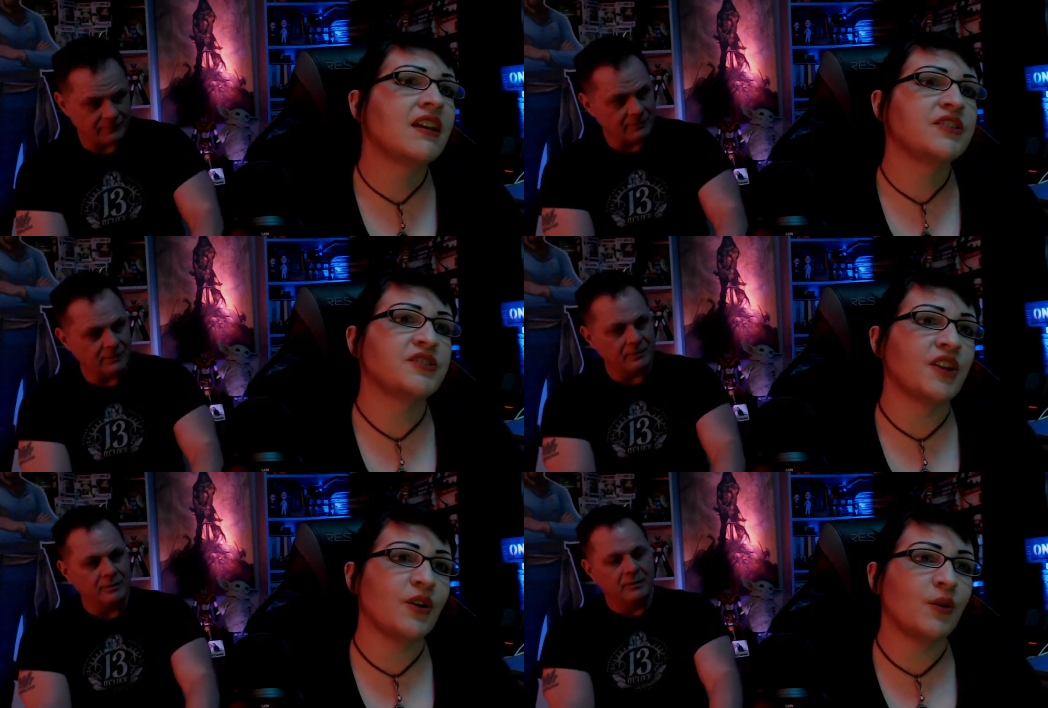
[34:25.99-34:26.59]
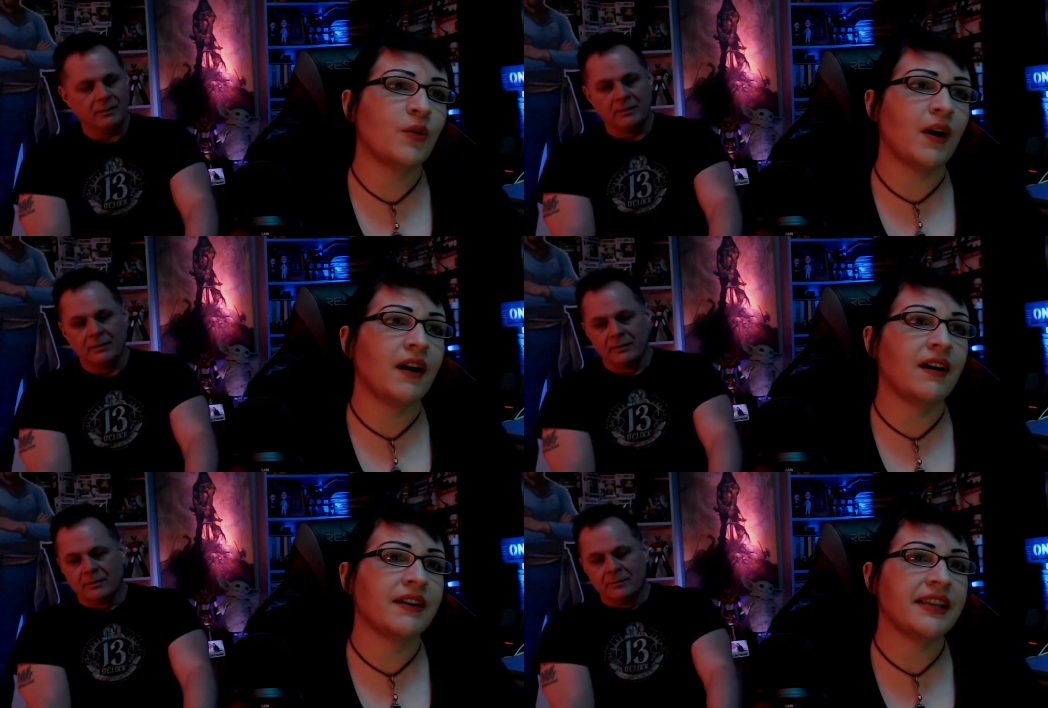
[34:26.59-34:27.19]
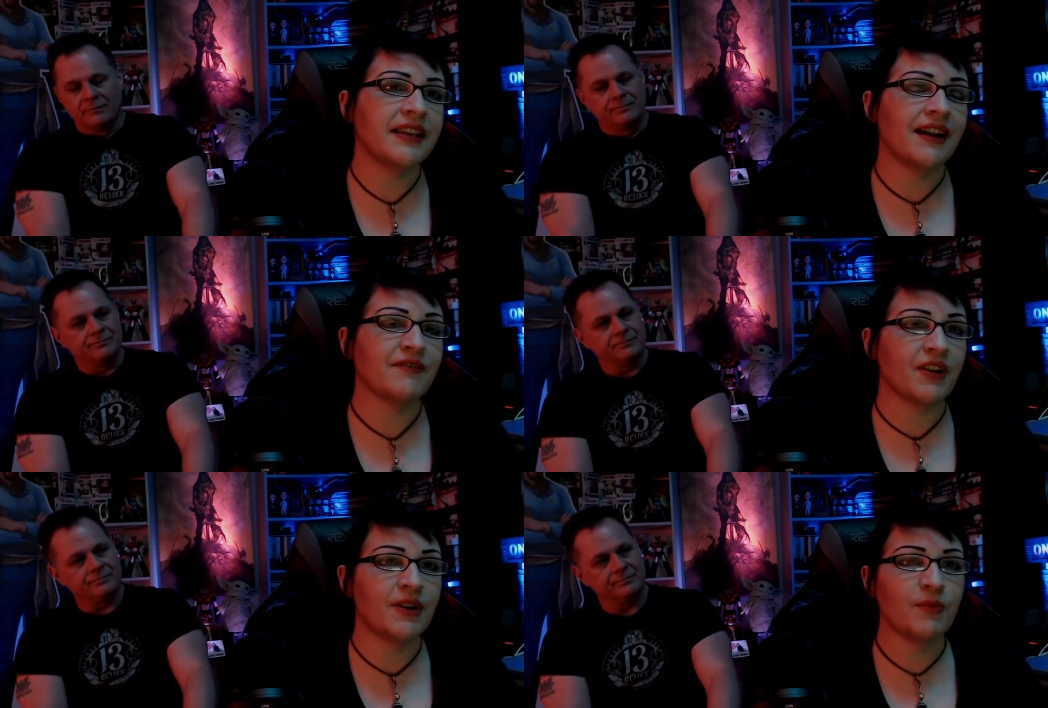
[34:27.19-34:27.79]
Speaker 1: So uh, he got
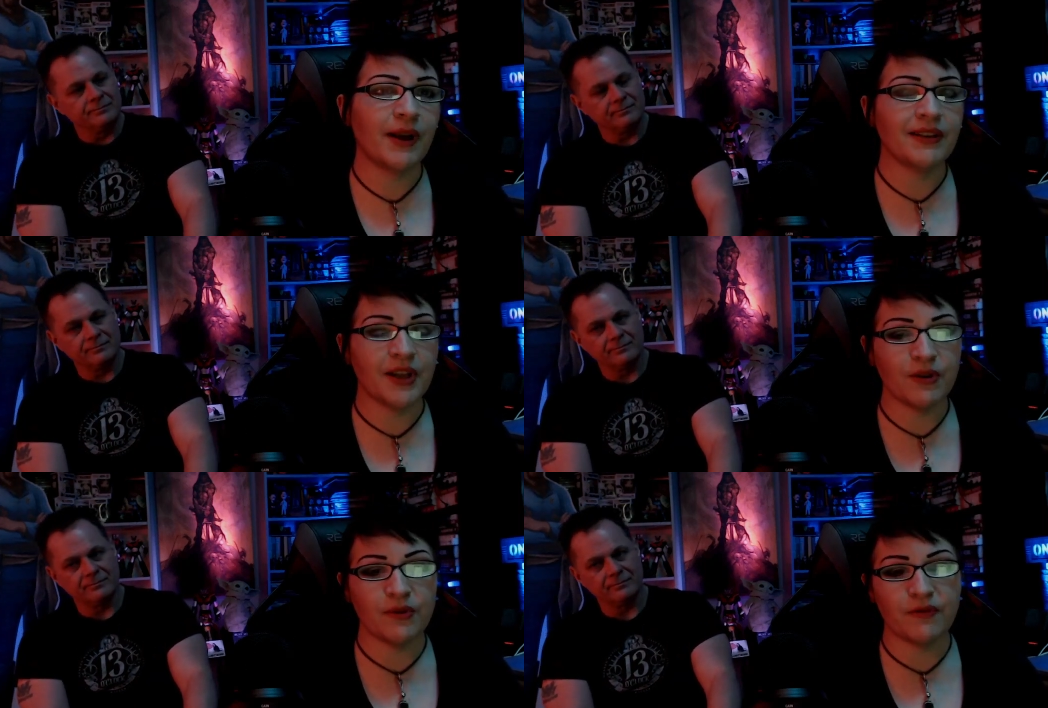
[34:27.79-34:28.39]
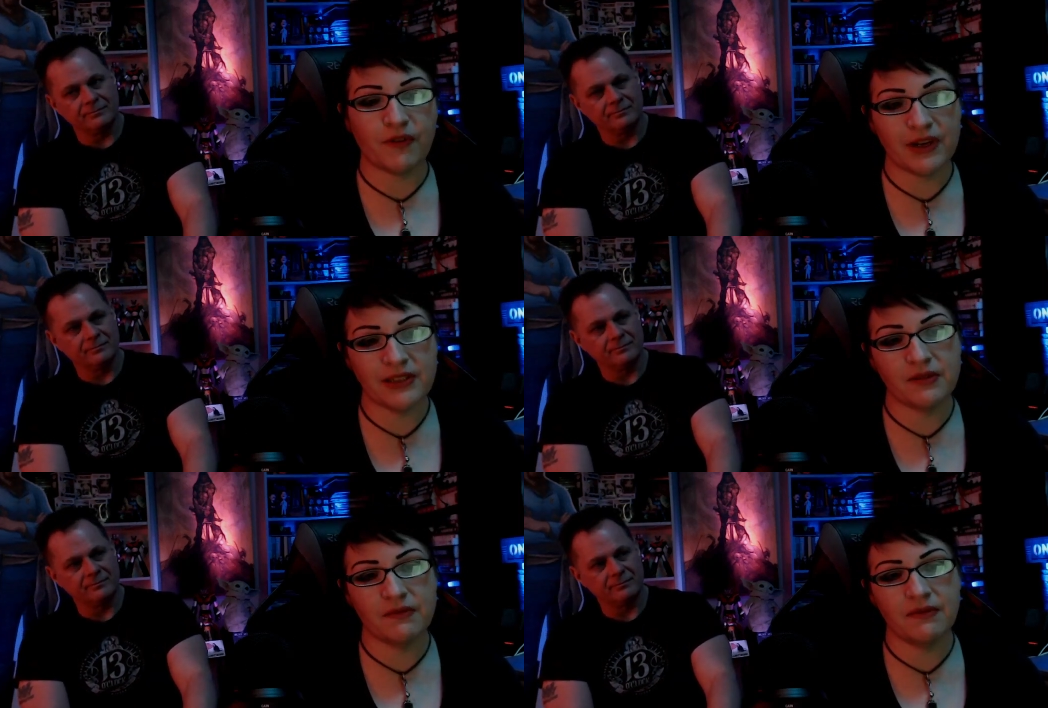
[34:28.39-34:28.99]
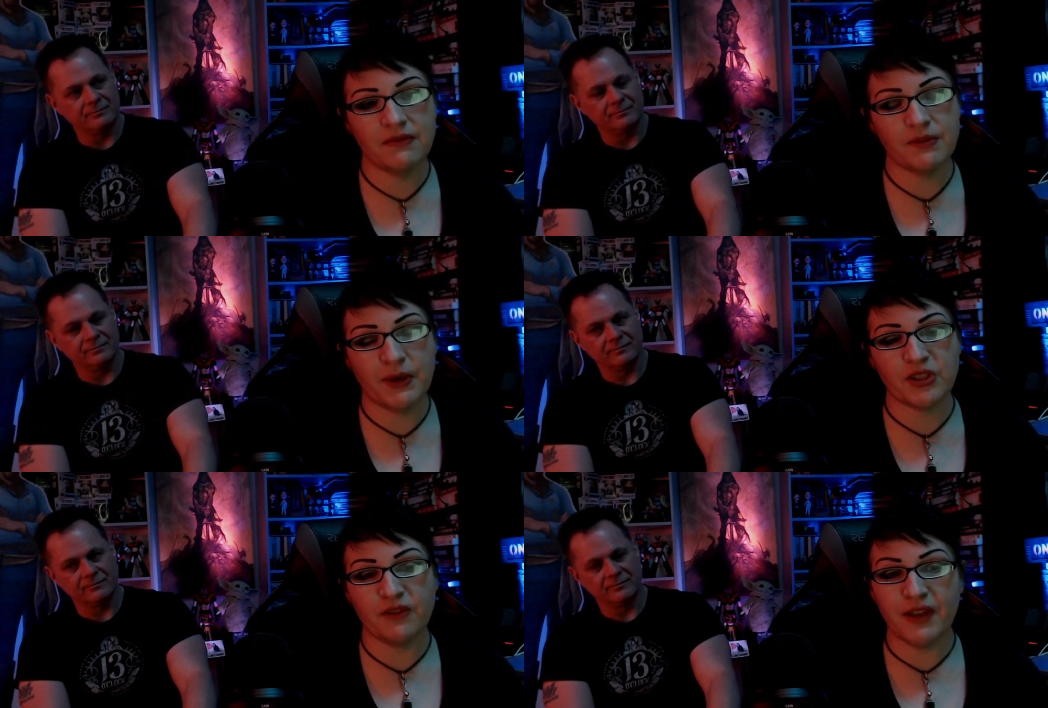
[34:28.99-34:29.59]
very well known for his
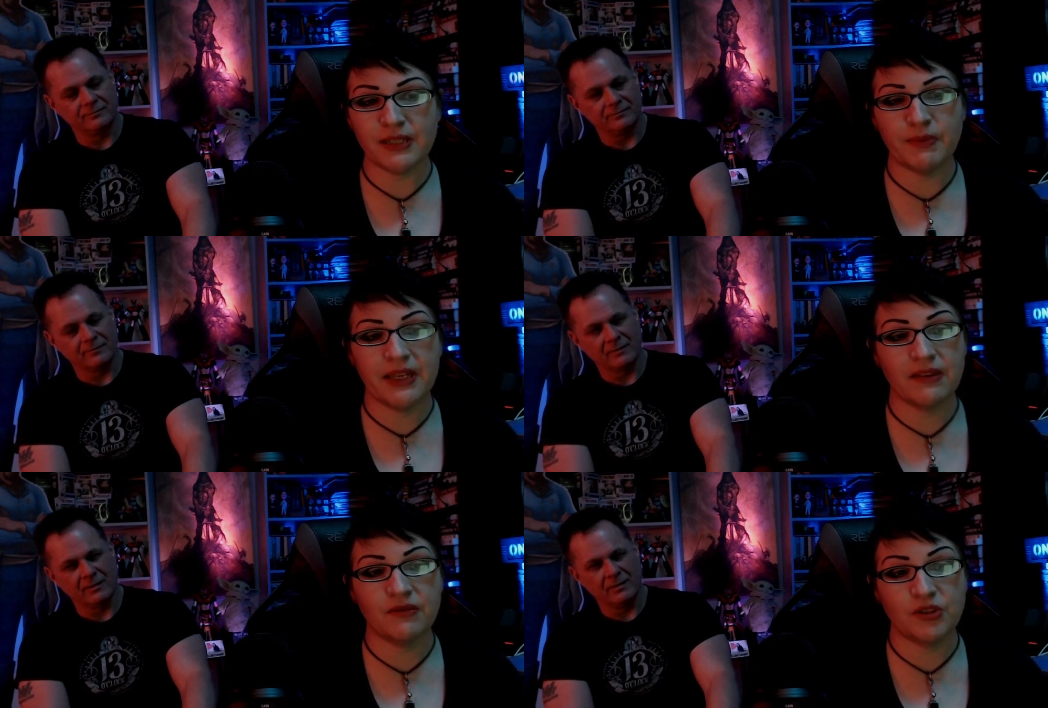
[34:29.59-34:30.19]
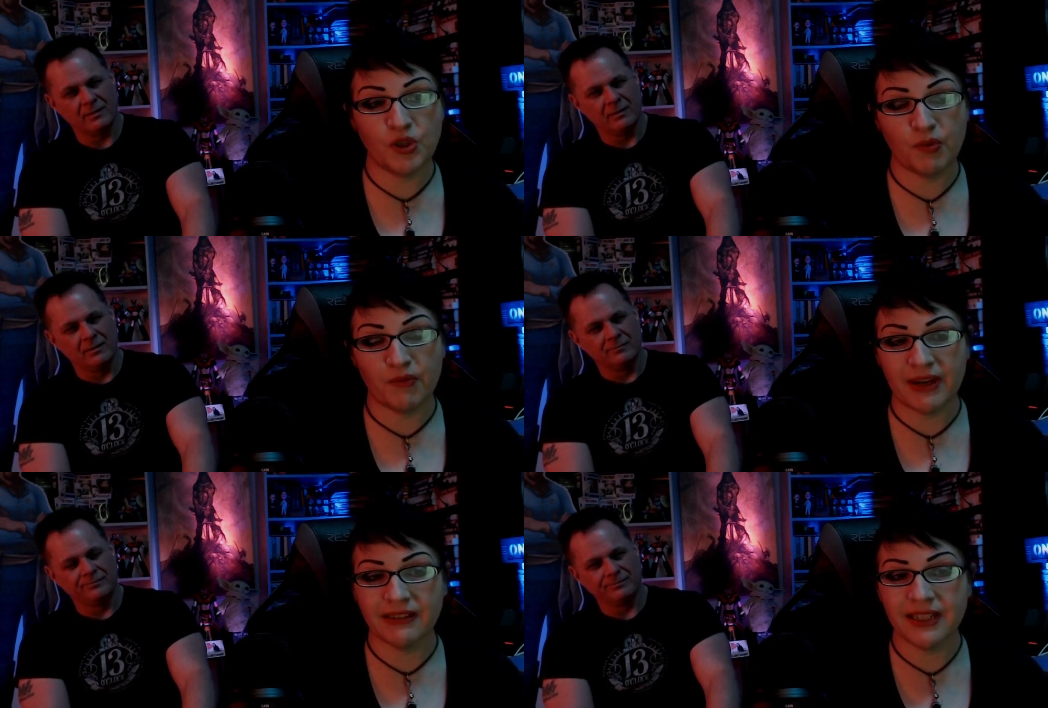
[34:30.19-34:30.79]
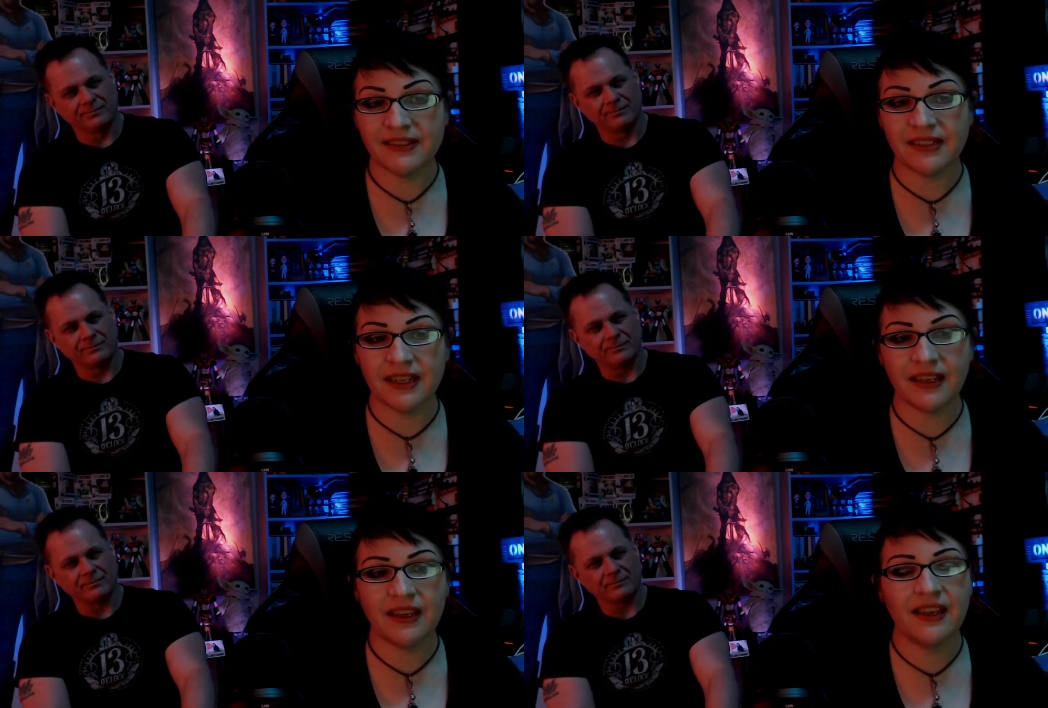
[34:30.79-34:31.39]
special effects being super
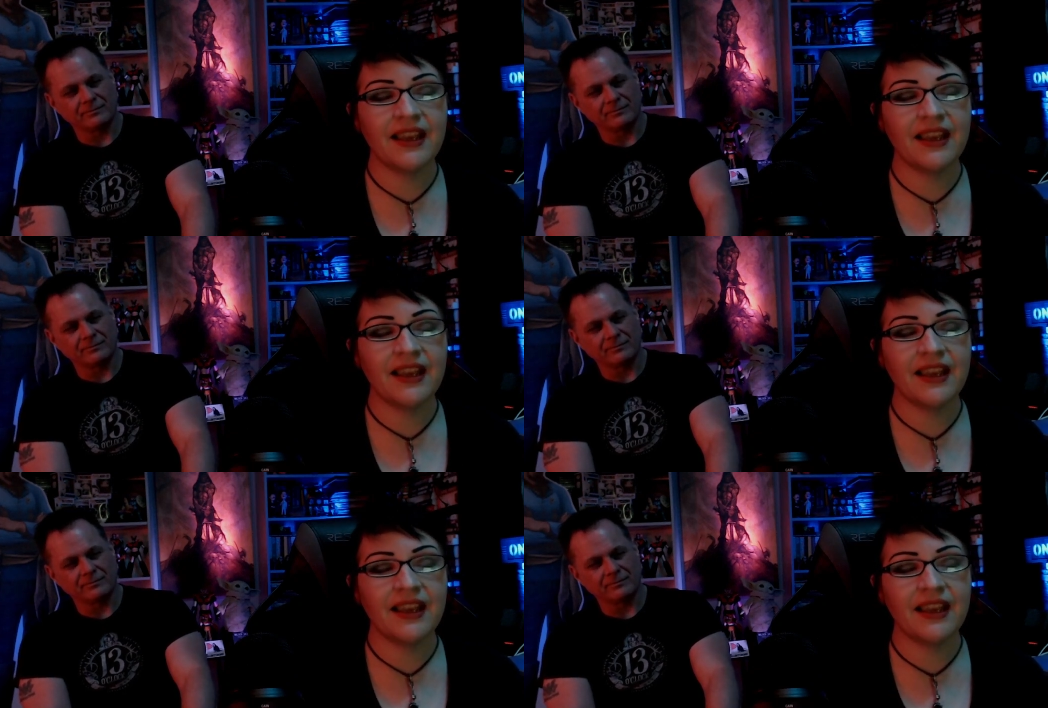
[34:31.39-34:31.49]
realistic,